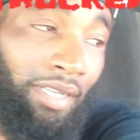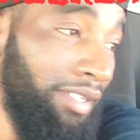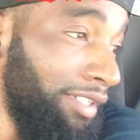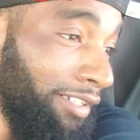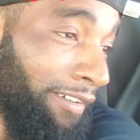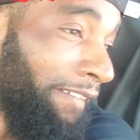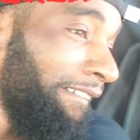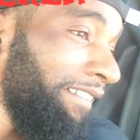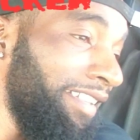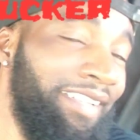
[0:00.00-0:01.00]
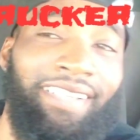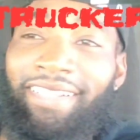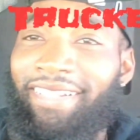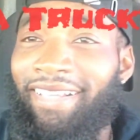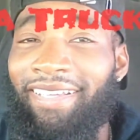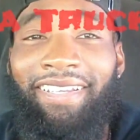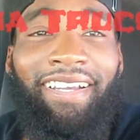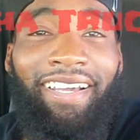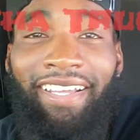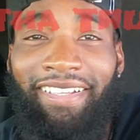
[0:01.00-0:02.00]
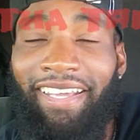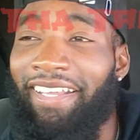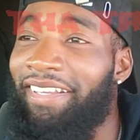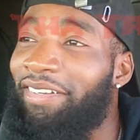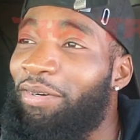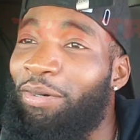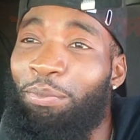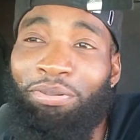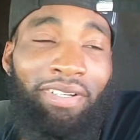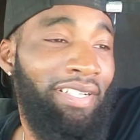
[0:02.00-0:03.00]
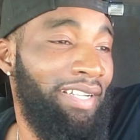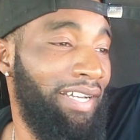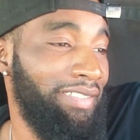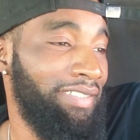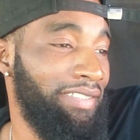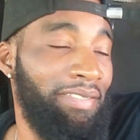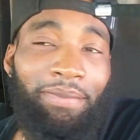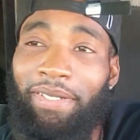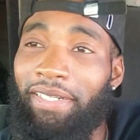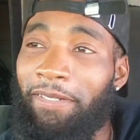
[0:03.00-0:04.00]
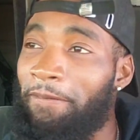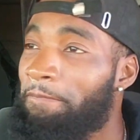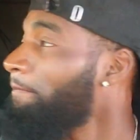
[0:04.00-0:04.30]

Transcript: Hey look, now that I got that all printed out, situated,